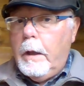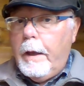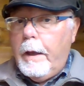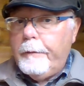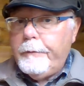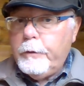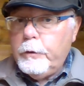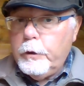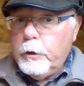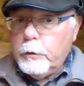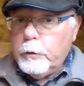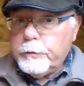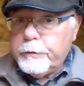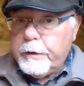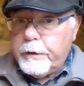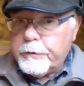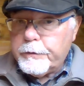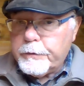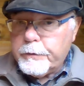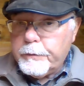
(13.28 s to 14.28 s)
Have you
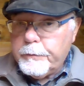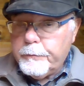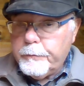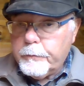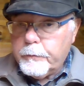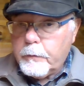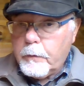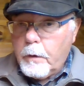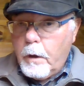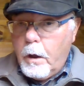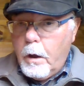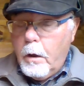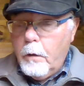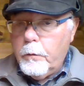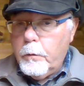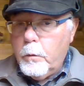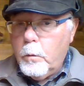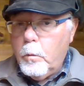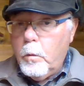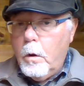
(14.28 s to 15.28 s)
noticed on
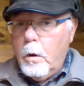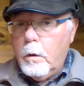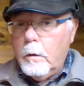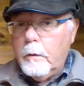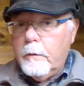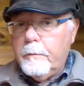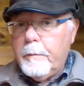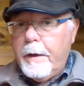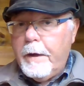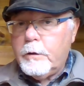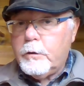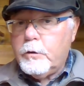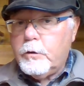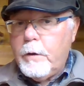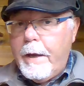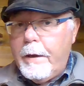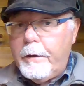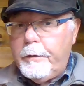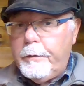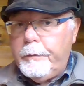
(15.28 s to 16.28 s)
the wall of my
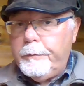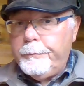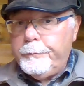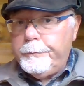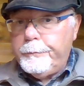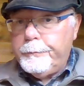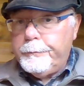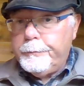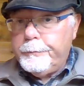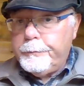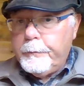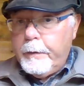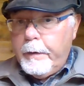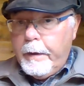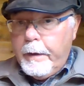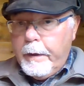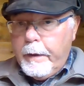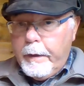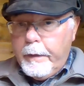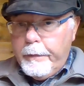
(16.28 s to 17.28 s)
shed
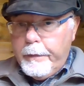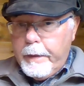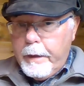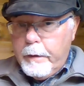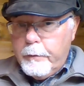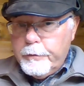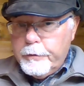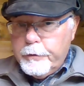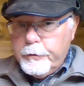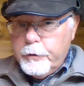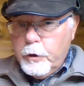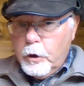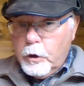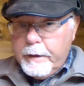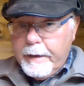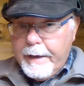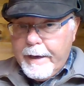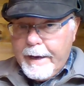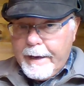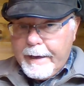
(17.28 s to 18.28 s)
there is a
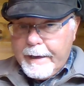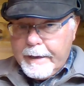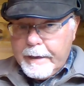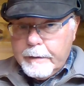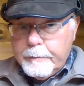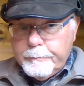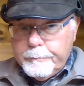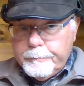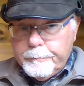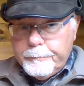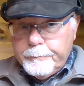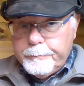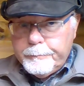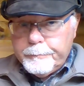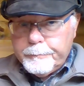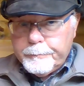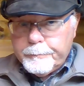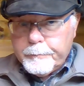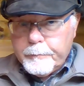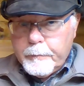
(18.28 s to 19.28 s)
doggy hanging?
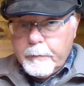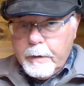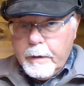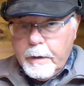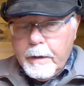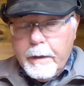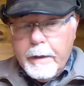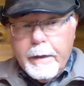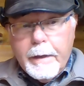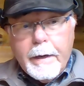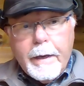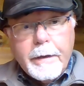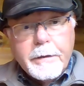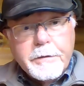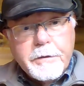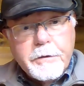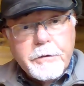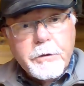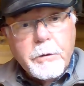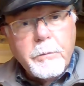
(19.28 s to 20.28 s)
He
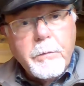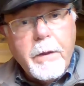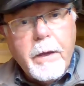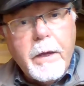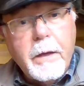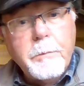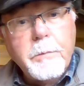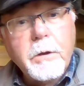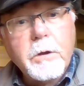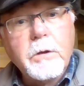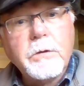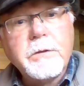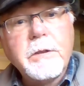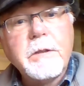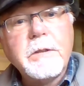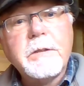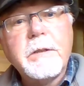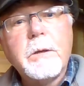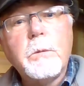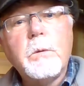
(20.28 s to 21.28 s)
likes it up there because he
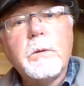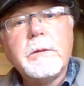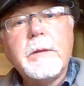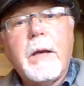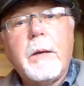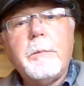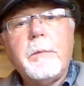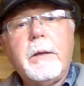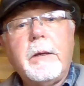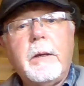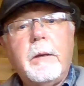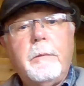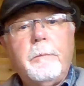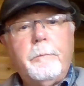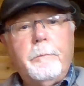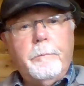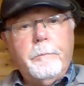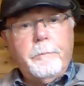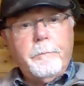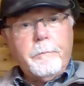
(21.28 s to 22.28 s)
can see what's happening.
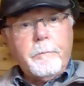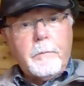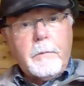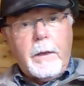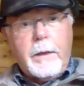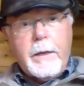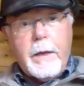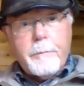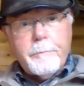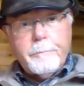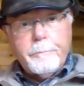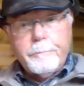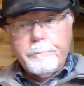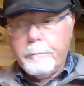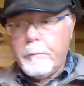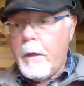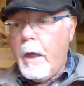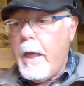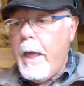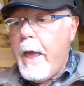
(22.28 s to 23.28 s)

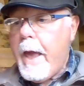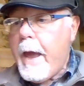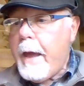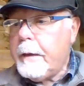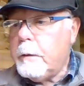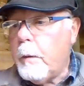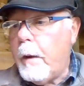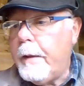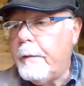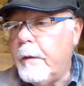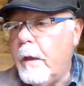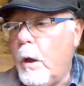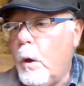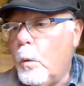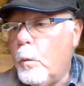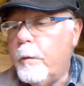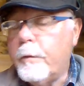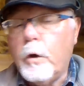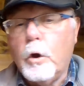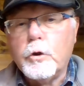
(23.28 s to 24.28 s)
Yeah. Anyway,
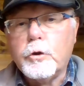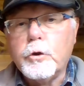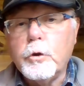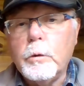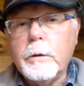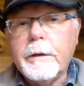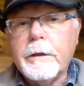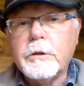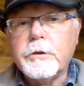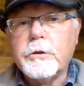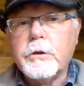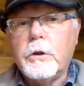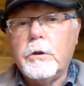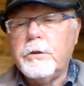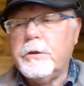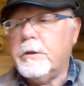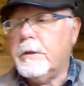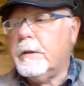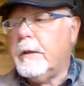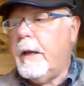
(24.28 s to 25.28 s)
we've got two little
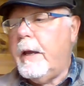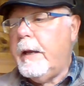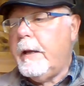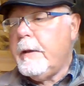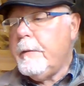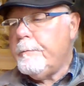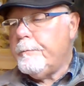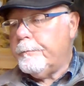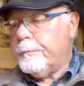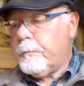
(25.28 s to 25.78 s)
stories today.